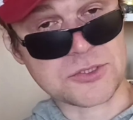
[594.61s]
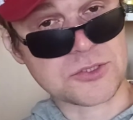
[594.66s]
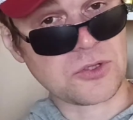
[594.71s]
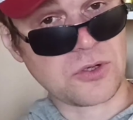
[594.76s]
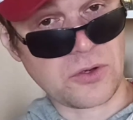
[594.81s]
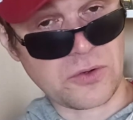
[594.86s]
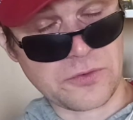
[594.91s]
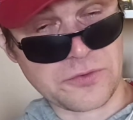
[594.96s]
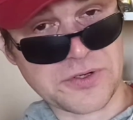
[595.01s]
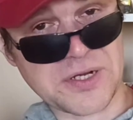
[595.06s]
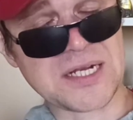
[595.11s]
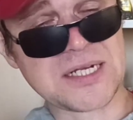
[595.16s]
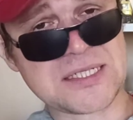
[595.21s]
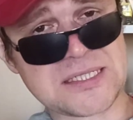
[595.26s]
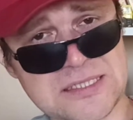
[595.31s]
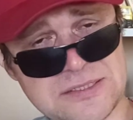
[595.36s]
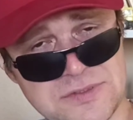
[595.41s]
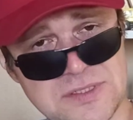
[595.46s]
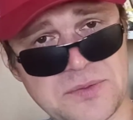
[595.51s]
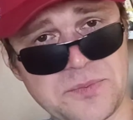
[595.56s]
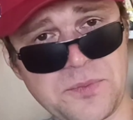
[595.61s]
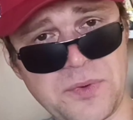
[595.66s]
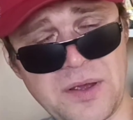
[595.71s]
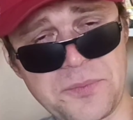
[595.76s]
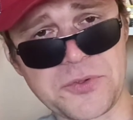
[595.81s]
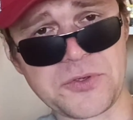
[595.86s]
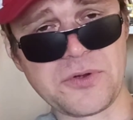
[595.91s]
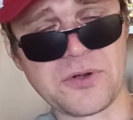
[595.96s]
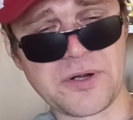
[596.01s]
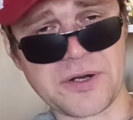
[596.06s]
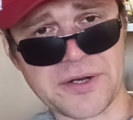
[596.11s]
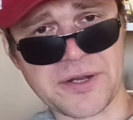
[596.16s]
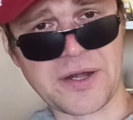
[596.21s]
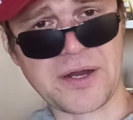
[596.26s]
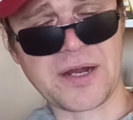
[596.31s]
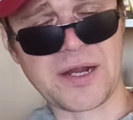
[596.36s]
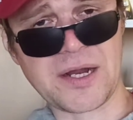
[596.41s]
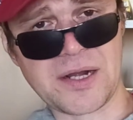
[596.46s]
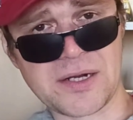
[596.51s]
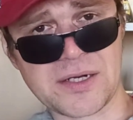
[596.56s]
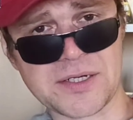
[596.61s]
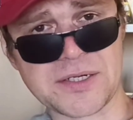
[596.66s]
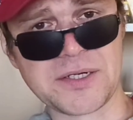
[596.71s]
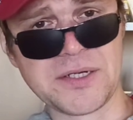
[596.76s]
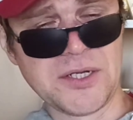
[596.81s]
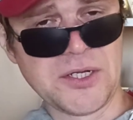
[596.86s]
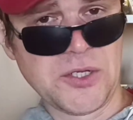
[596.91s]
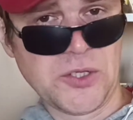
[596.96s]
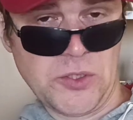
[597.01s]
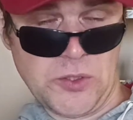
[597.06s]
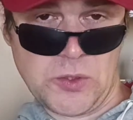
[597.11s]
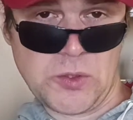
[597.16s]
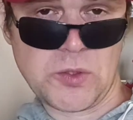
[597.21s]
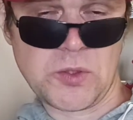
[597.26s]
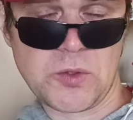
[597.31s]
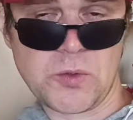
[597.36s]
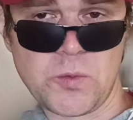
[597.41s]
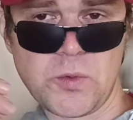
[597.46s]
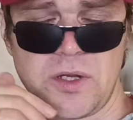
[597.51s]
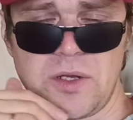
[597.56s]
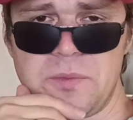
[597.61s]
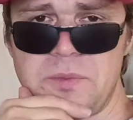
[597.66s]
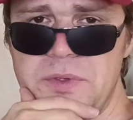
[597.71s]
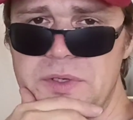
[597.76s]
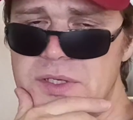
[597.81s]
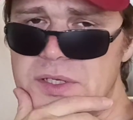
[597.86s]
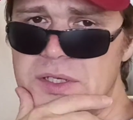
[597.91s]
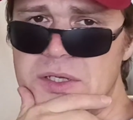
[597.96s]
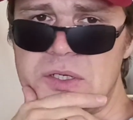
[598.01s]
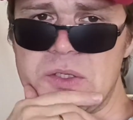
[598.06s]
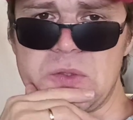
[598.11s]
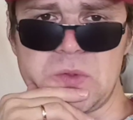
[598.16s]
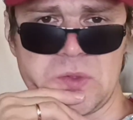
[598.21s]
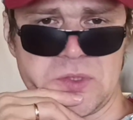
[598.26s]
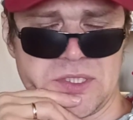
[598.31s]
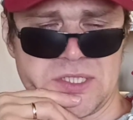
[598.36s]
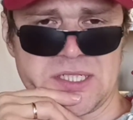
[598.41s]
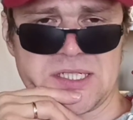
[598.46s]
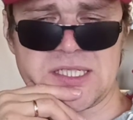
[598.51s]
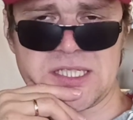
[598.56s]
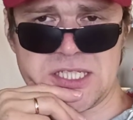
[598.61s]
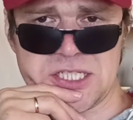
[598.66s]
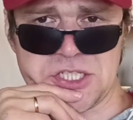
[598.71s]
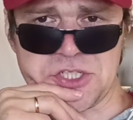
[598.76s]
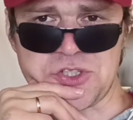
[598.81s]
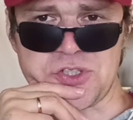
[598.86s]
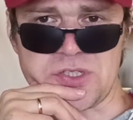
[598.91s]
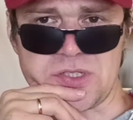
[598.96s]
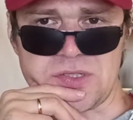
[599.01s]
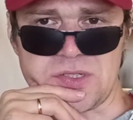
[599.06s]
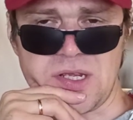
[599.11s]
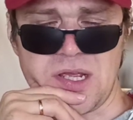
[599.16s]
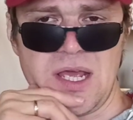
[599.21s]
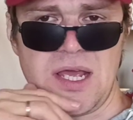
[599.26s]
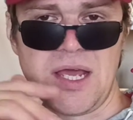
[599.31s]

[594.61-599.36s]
So, relatively popular car will be a good decision.